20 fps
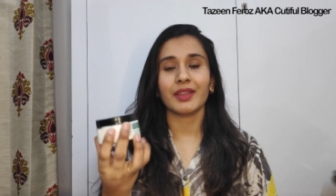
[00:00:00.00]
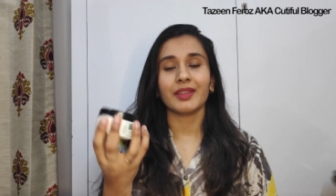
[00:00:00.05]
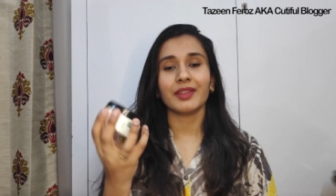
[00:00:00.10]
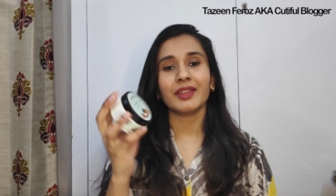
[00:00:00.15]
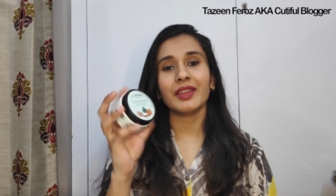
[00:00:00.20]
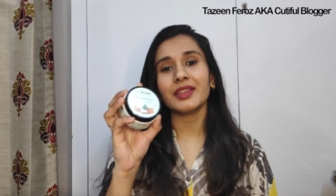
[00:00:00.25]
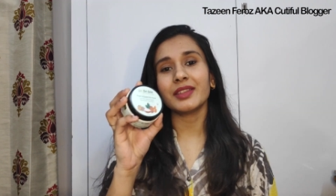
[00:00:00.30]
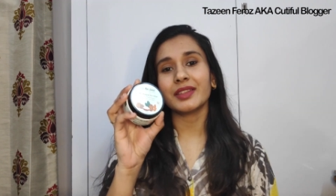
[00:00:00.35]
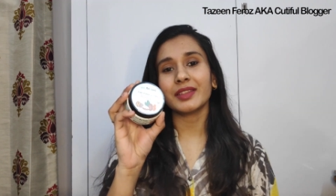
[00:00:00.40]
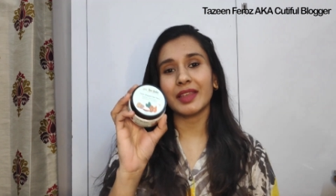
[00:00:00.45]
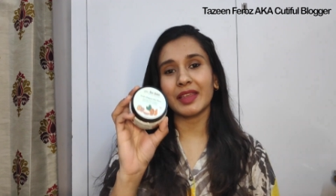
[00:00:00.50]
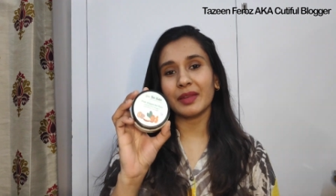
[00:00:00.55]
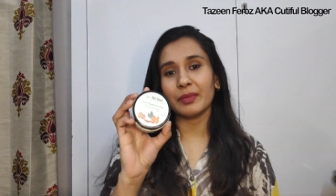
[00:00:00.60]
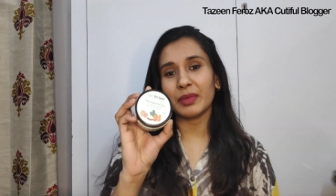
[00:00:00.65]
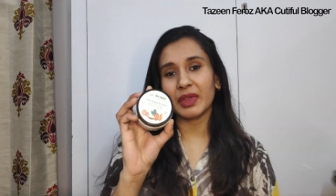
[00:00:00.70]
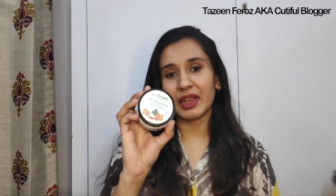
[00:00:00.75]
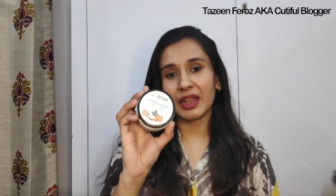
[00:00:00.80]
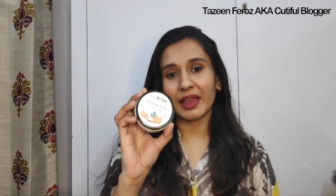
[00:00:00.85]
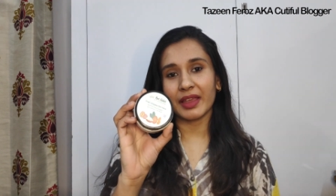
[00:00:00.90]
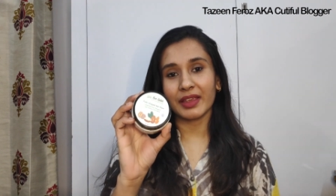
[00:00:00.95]
This skin
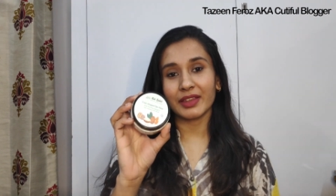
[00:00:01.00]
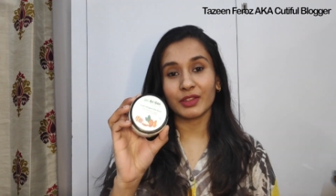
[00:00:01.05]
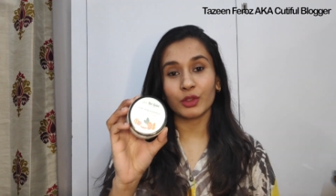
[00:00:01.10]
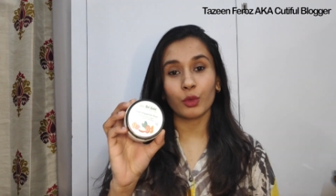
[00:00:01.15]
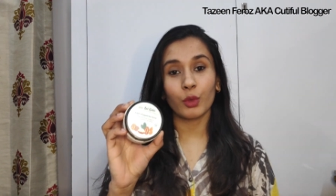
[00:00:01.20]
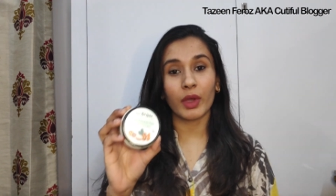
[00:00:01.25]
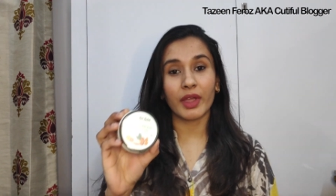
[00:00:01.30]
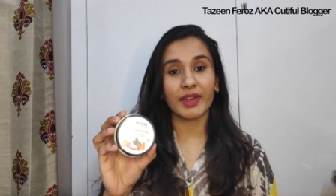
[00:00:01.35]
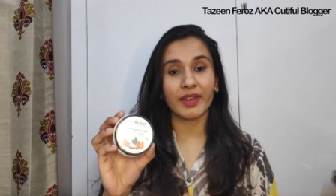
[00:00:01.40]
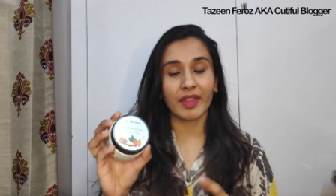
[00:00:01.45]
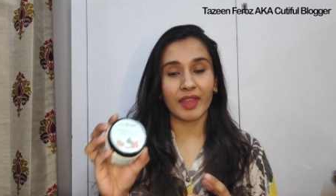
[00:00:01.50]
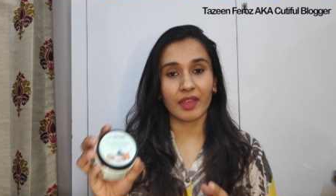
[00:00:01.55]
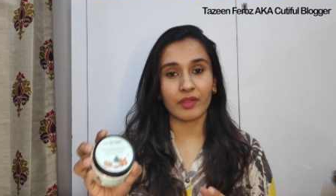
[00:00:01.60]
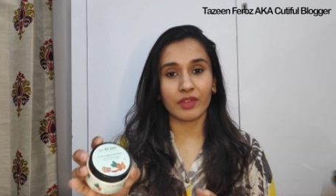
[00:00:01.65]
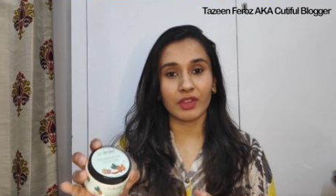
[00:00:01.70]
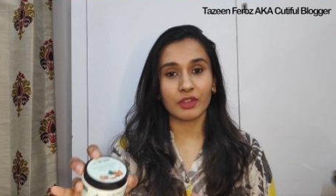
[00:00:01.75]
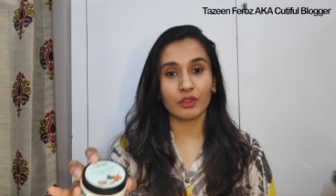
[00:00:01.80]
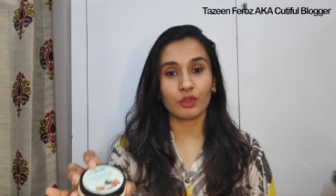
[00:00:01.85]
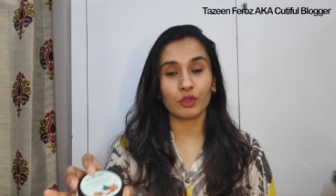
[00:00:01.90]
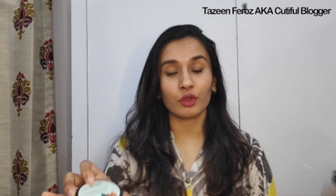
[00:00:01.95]
malai is quite
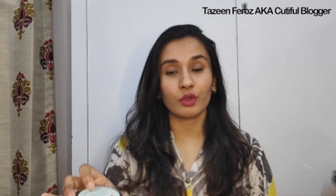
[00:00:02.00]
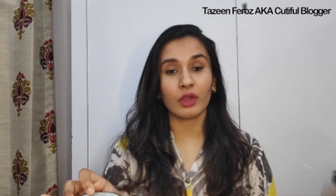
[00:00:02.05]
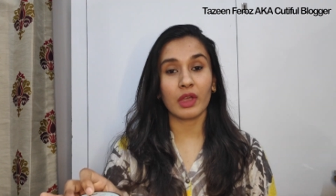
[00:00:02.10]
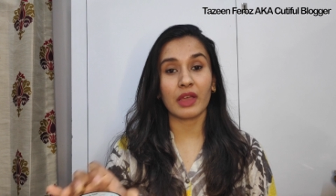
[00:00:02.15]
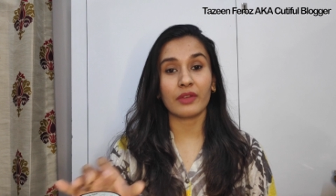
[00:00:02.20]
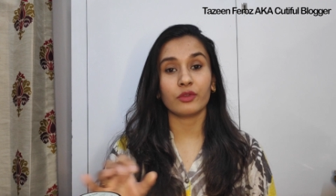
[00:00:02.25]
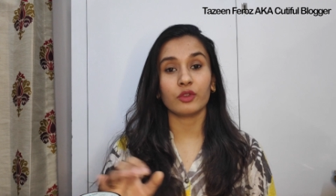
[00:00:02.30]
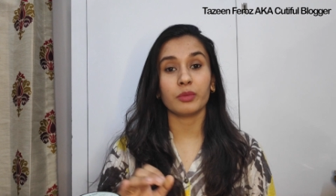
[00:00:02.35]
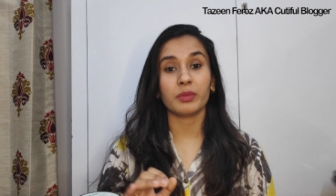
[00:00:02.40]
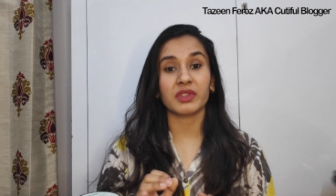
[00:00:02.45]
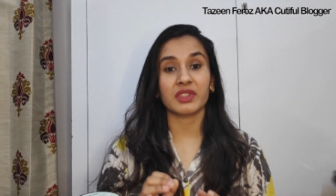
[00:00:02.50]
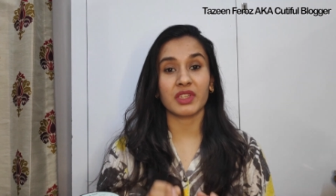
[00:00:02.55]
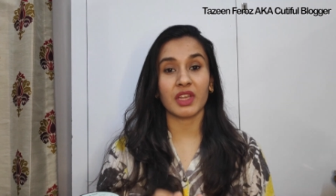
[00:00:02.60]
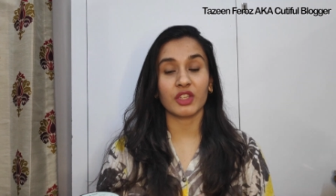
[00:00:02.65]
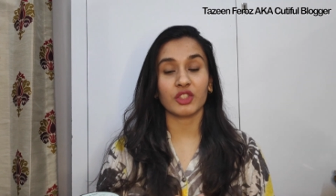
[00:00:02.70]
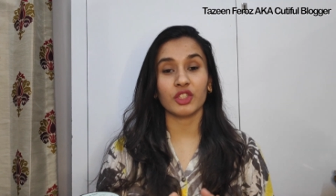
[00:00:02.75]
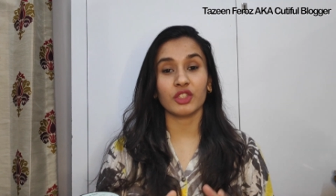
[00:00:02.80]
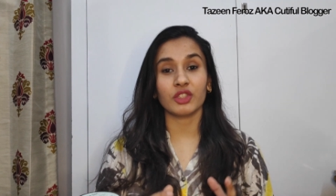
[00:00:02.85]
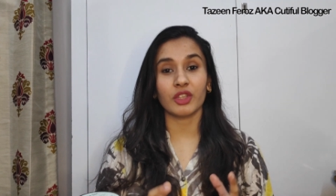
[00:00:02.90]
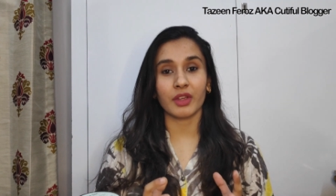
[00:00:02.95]
heavy, so you have to
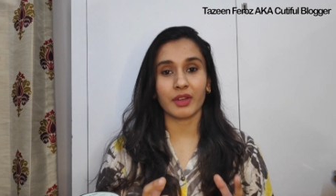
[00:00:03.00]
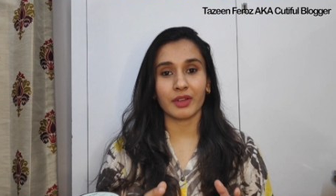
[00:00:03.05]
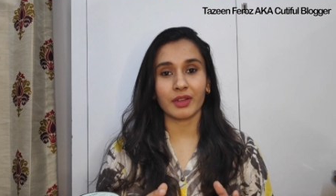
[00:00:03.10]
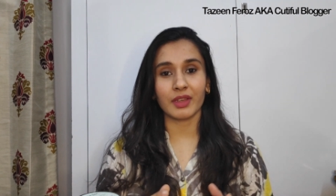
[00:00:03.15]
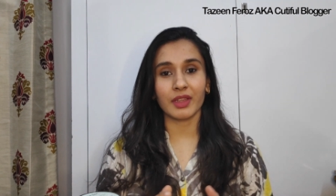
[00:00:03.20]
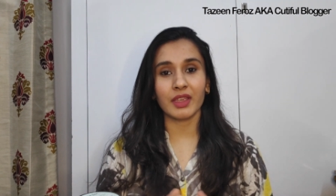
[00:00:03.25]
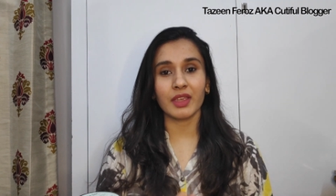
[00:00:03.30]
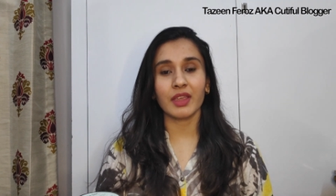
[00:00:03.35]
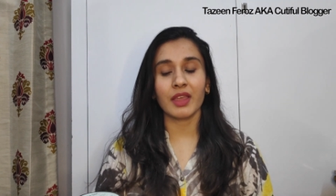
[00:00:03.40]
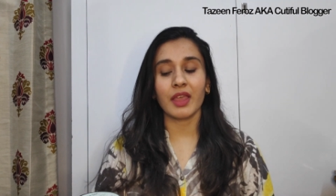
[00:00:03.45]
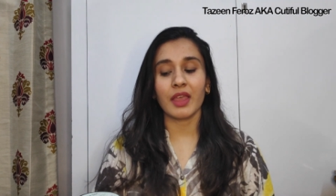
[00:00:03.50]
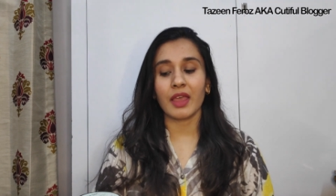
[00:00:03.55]
massage it thoroughly,